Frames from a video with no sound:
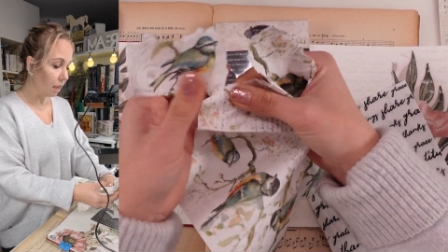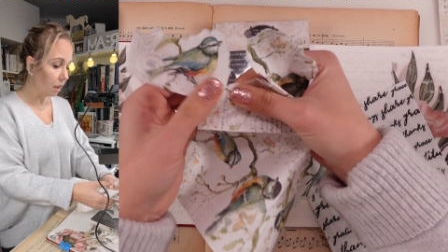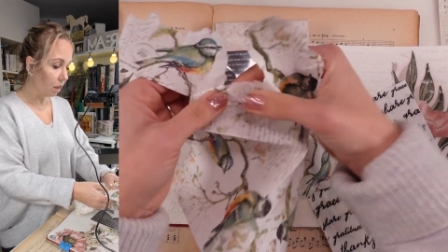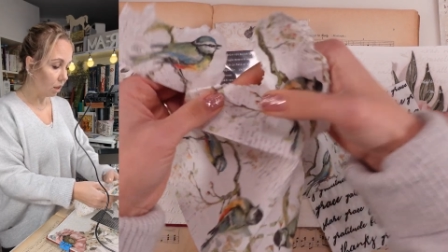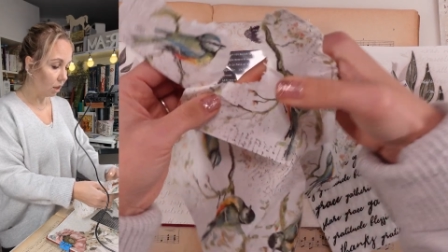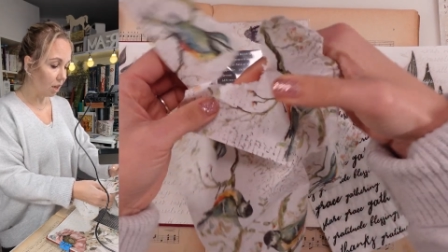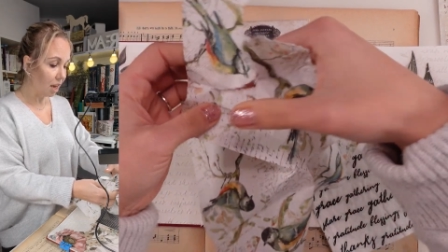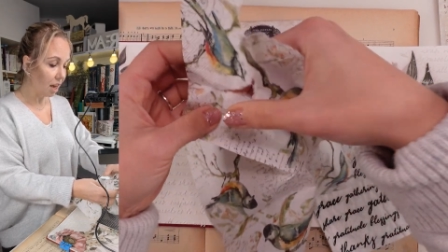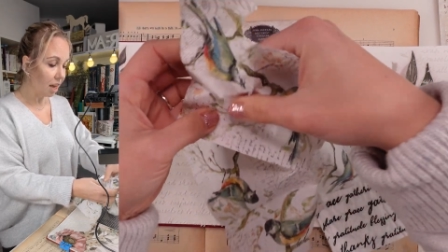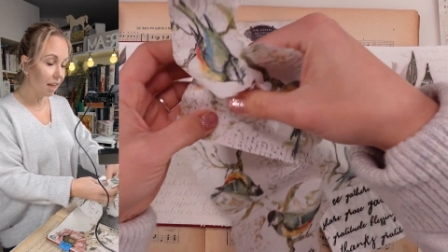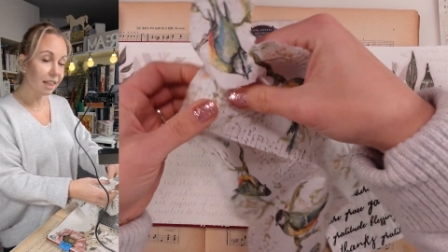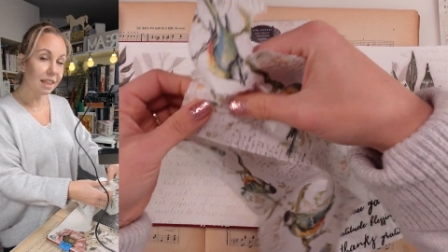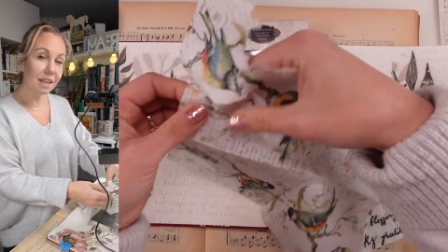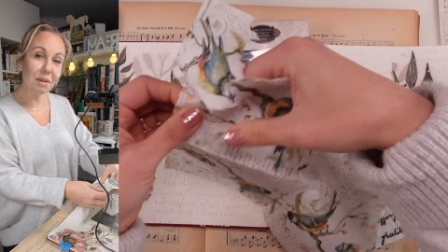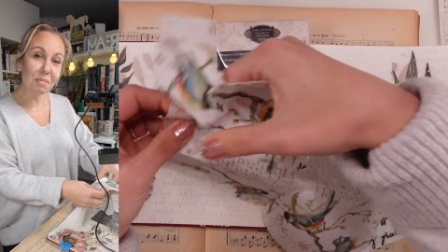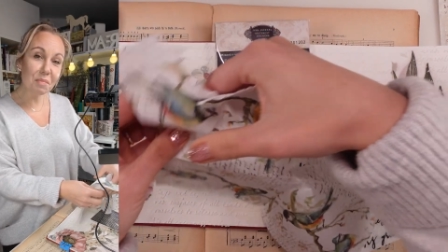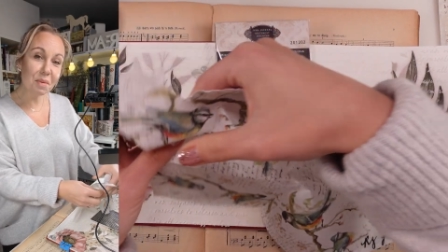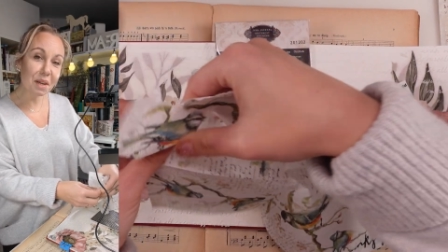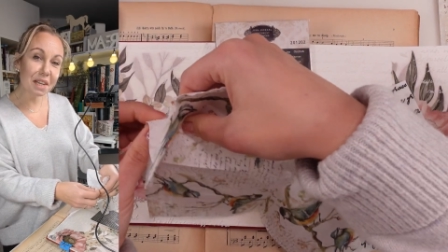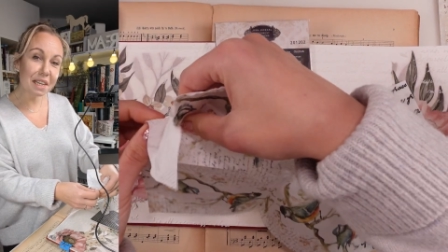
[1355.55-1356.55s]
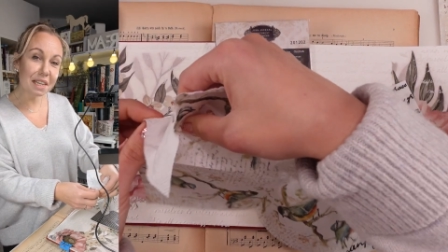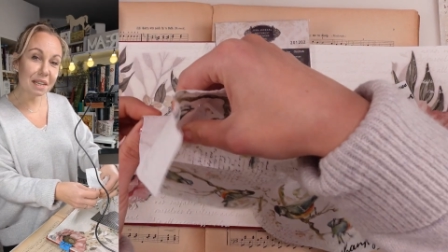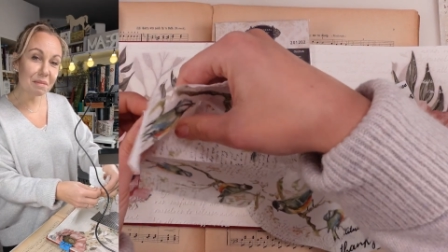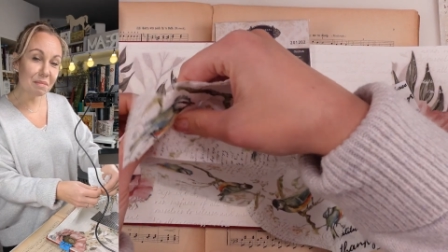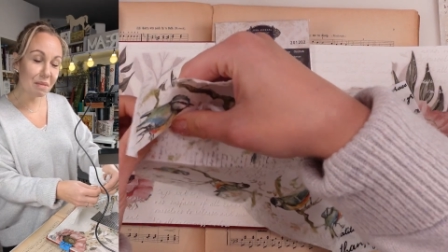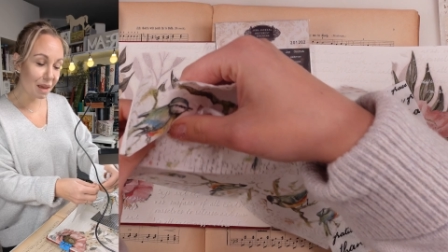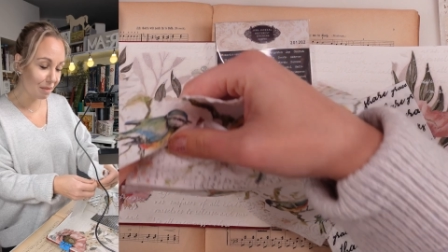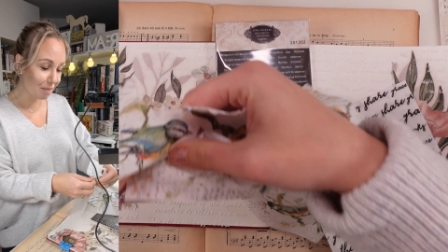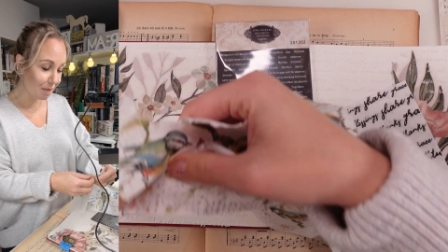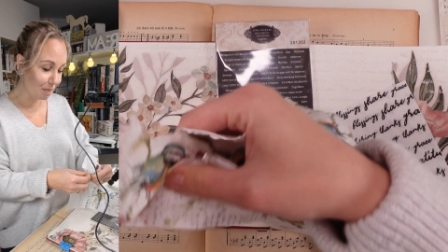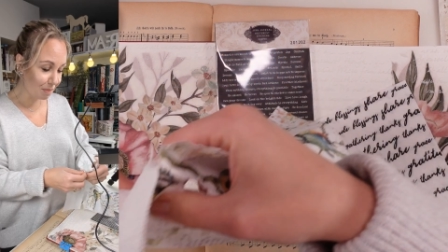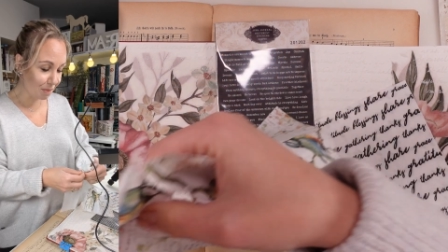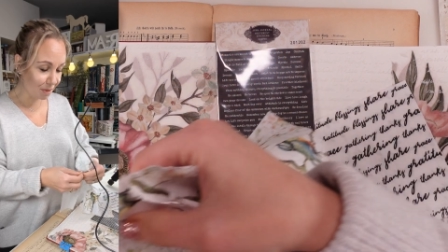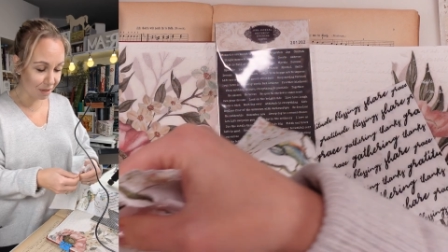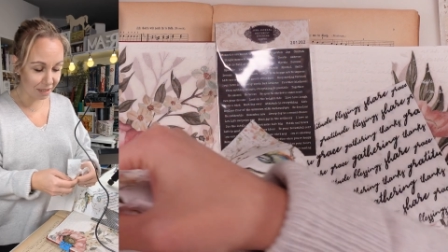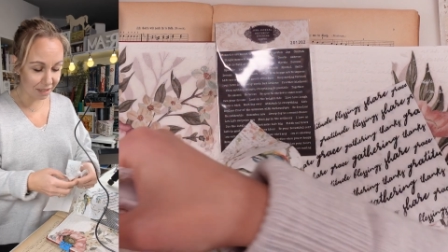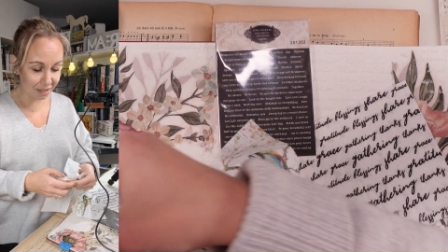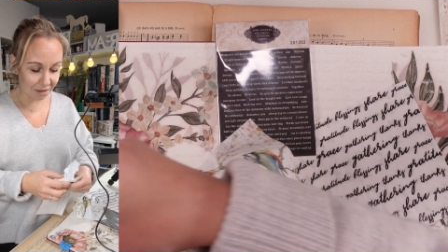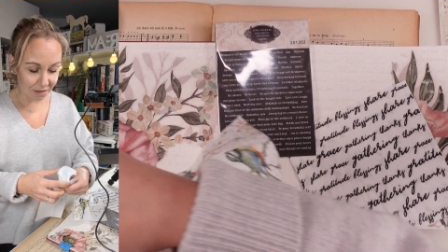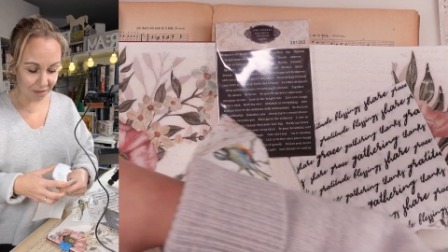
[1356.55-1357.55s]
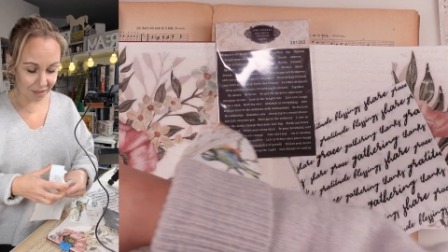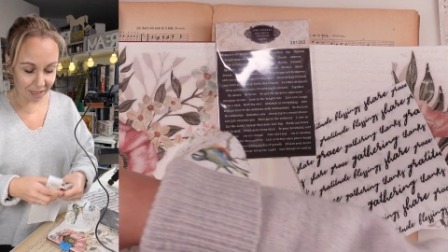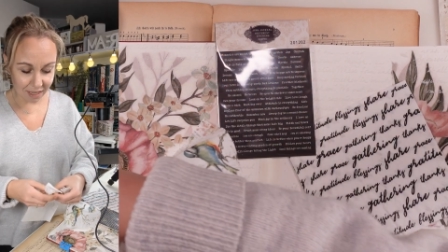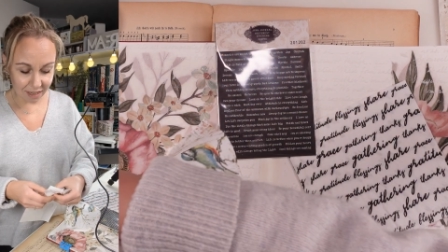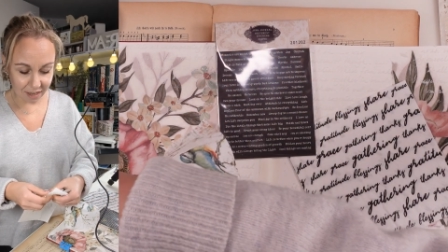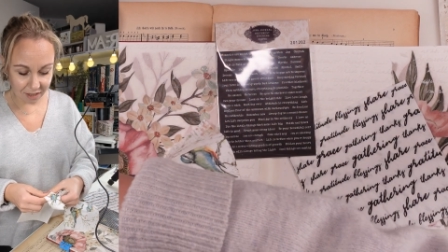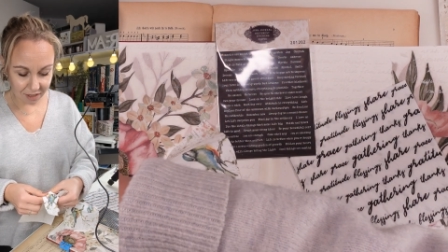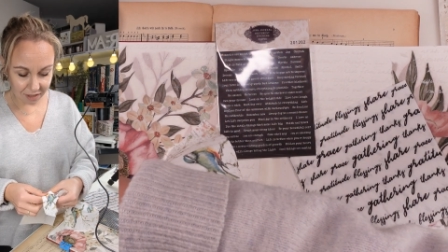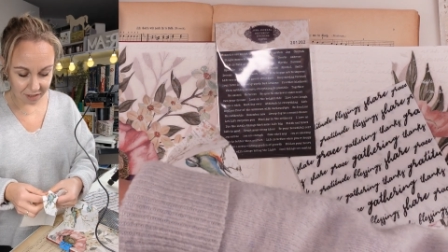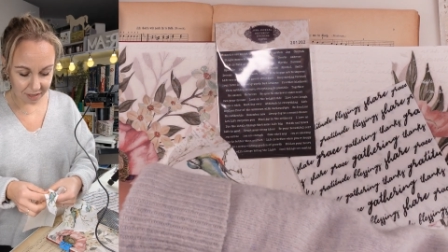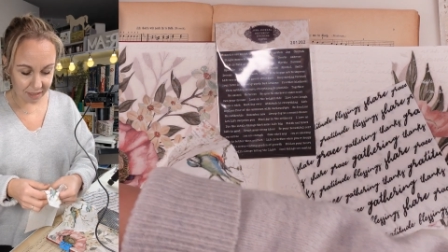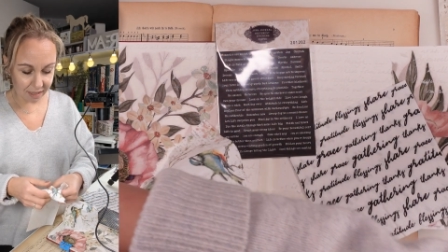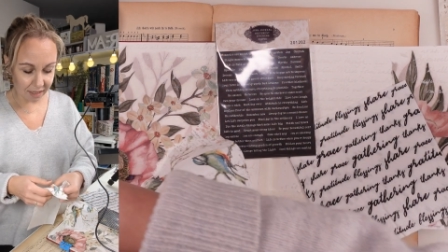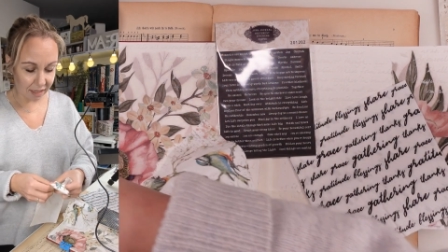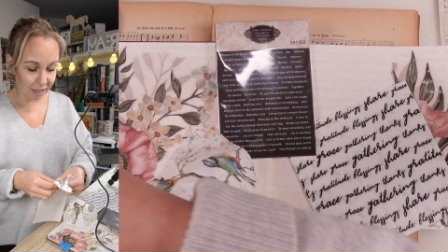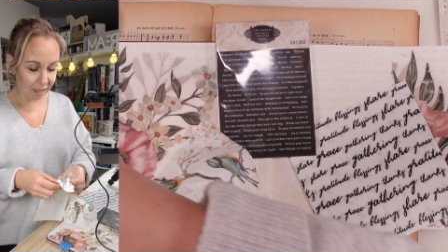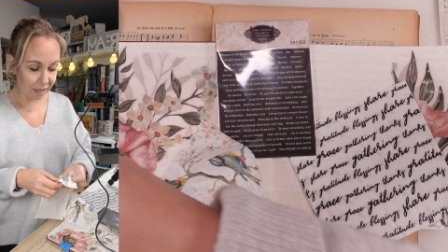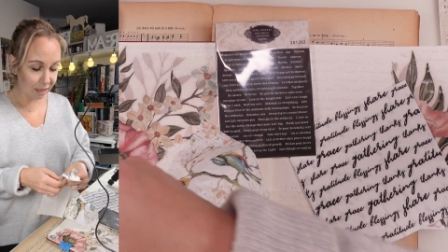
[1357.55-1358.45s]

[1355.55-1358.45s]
the other birdie maybe put it on the other side.